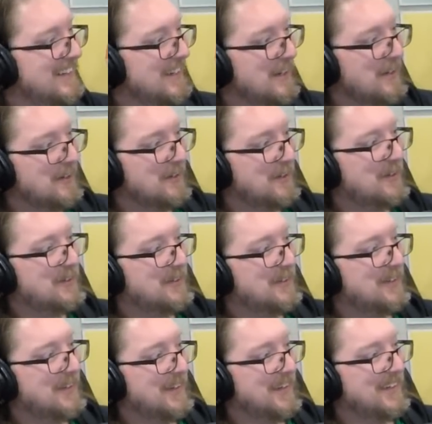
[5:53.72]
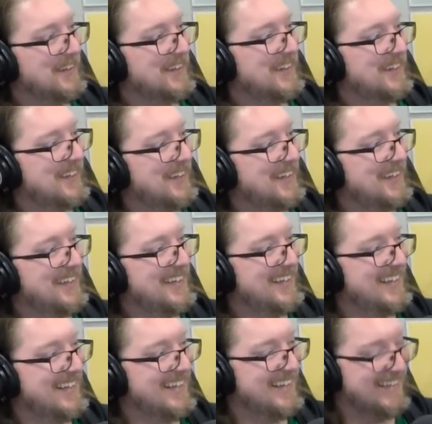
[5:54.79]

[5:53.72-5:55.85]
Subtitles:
(not speaking)